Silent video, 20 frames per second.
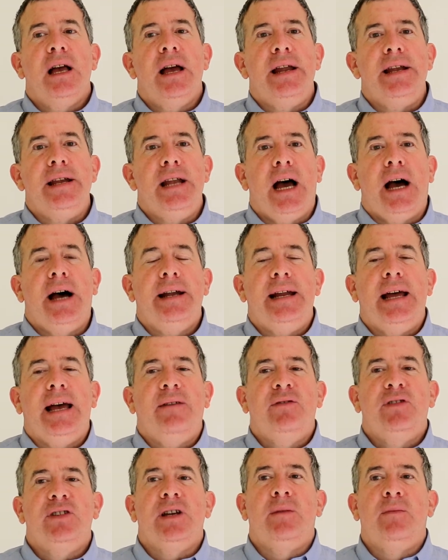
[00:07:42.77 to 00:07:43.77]
and not
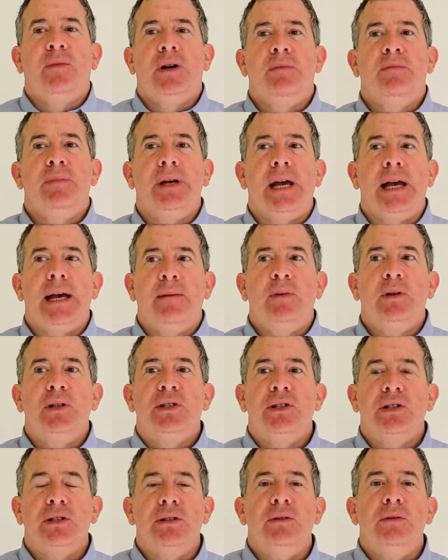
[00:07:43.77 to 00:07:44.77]
have someone be
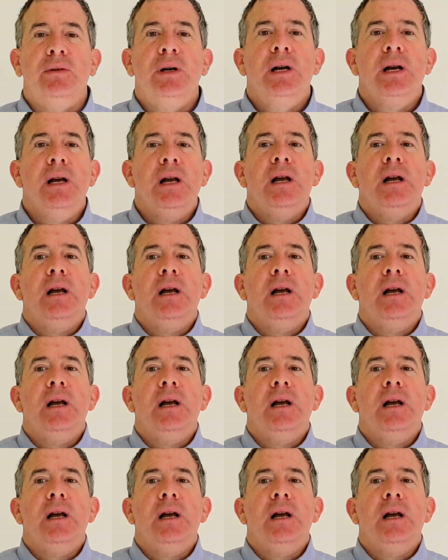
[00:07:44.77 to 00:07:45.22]
able to